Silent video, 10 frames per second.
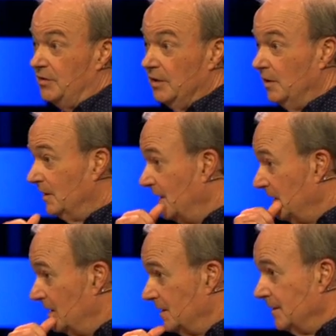actually look
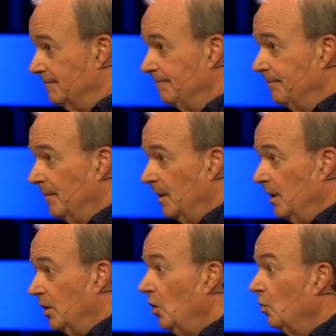like this.
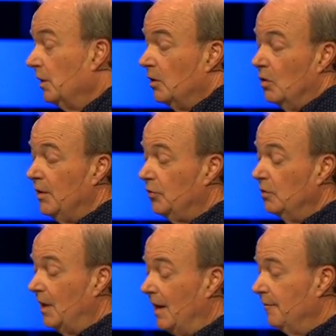You know, we're going
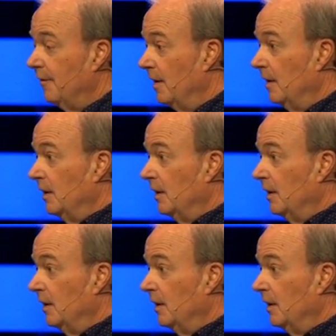through life,